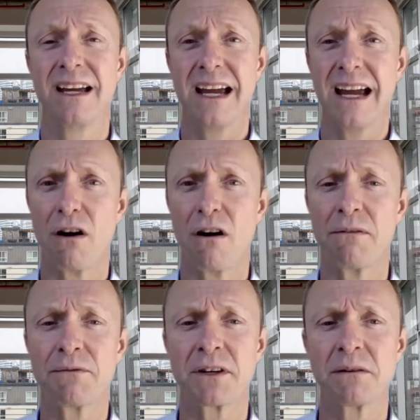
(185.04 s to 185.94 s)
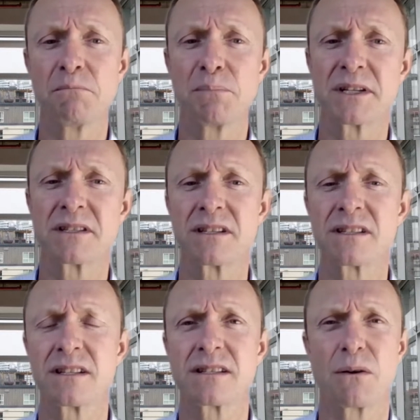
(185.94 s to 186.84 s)
And often
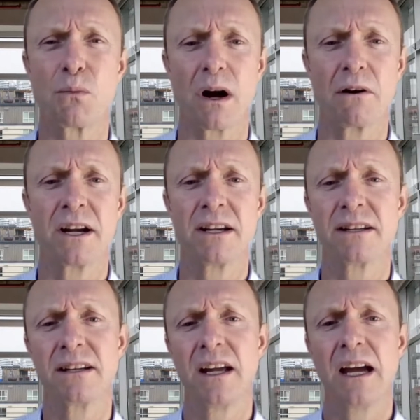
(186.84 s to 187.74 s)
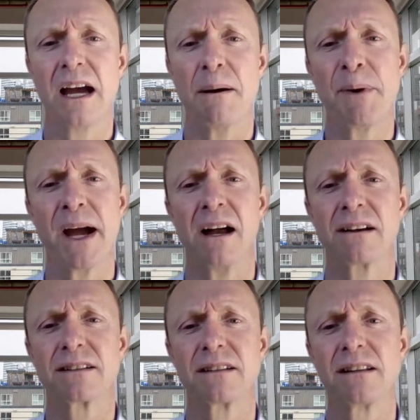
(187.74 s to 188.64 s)
businesses are worried
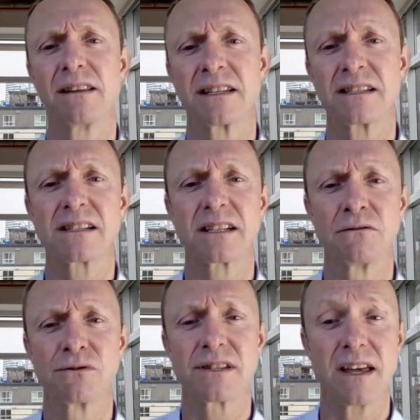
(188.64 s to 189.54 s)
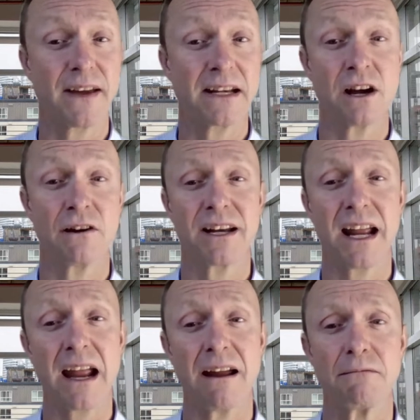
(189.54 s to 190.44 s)
about the skills that they don't
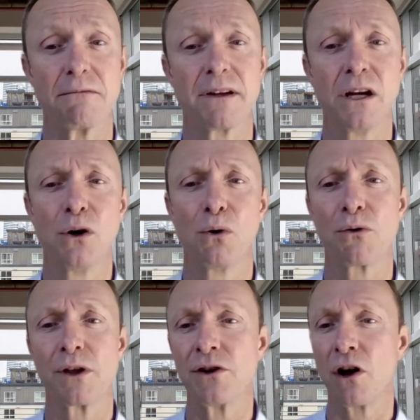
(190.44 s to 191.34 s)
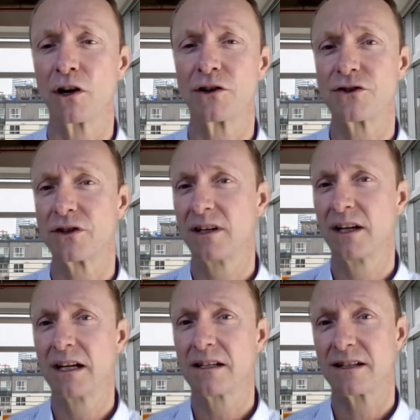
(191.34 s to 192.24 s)
have or the knowledge
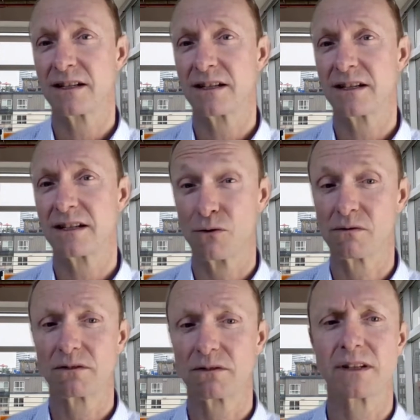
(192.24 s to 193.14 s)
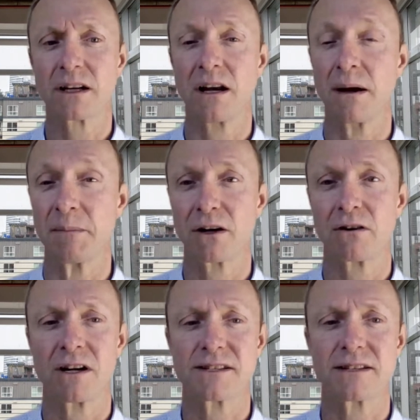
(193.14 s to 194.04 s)
to tackle the climate
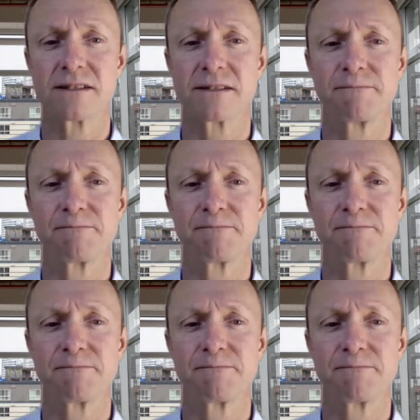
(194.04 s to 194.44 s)
crisis.